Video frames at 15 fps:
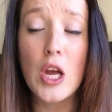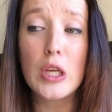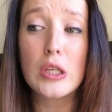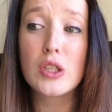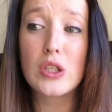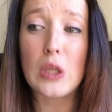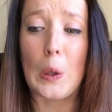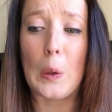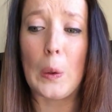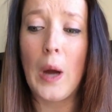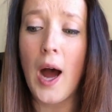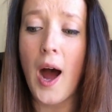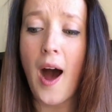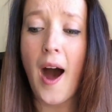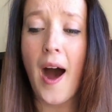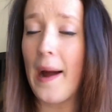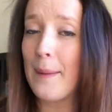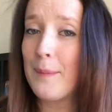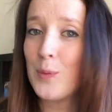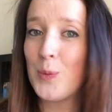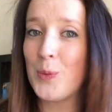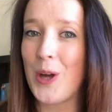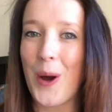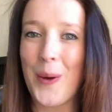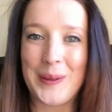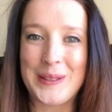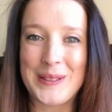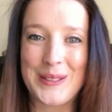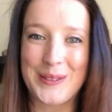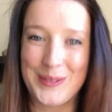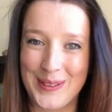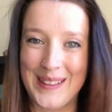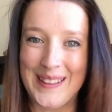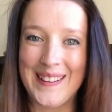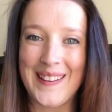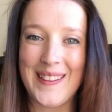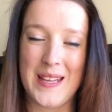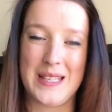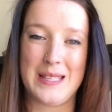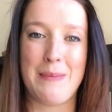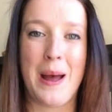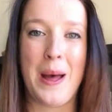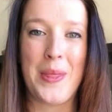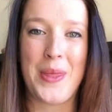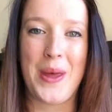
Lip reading: so I'm going to read it this month.